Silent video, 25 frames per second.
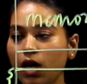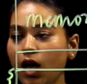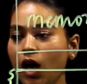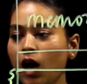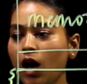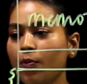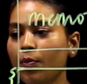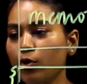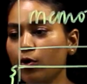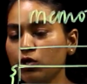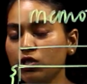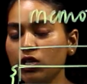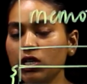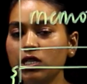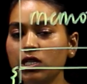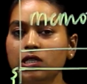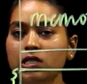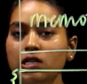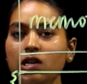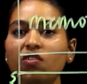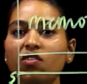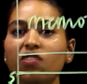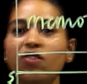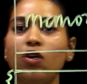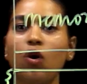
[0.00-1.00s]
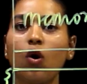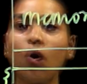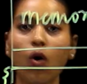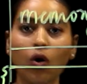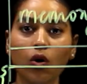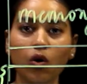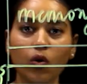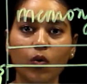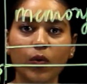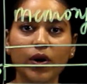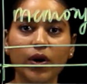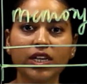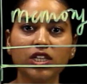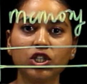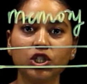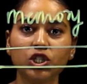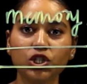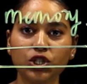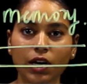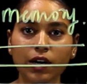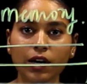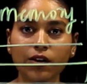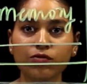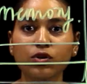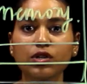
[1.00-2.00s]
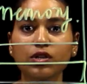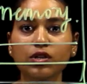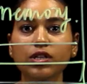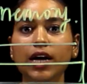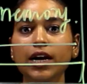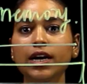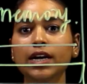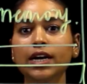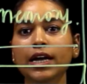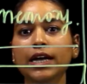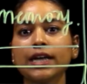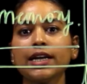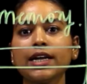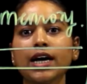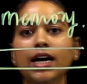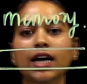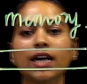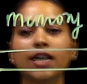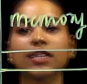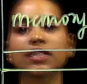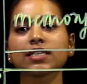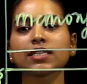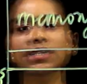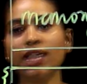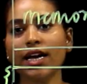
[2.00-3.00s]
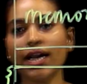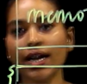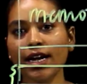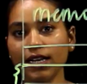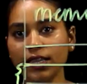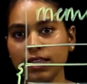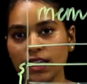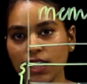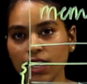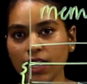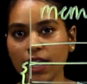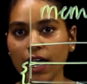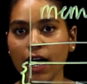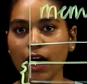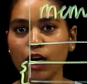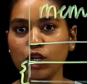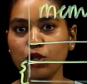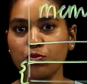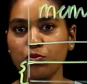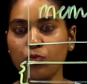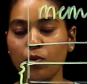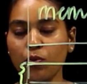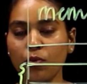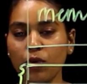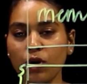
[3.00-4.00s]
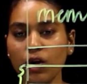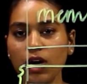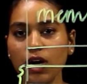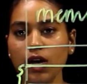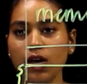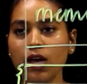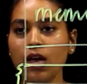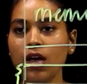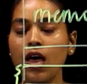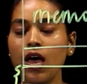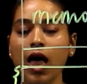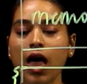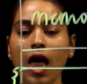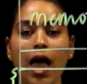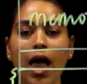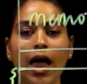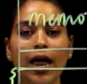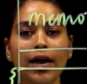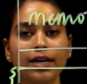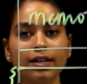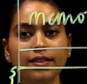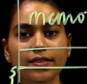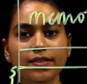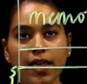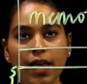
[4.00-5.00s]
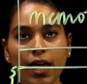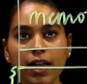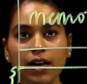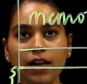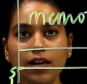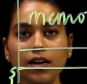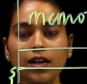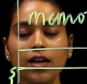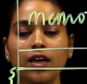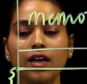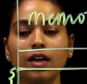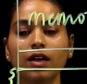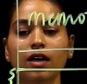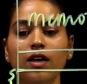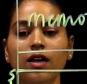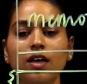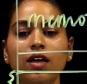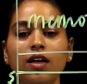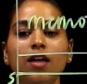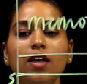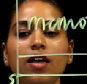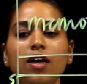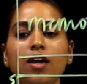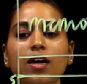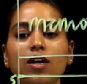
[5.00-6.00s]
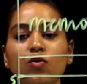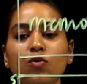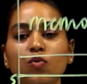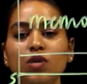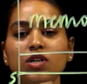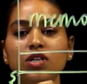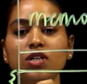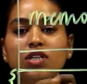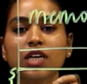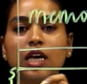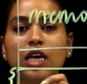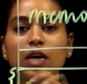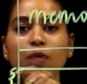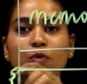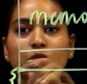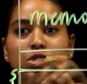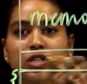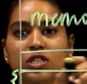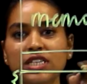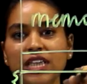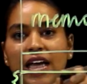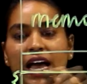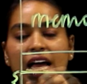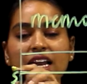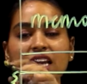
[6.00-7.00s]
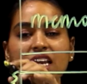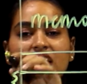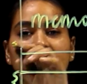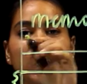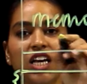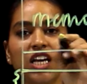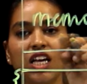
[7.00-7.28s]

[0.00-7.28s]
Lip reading: a processor will always check for that data inside the cache memory and then it will keep on scanning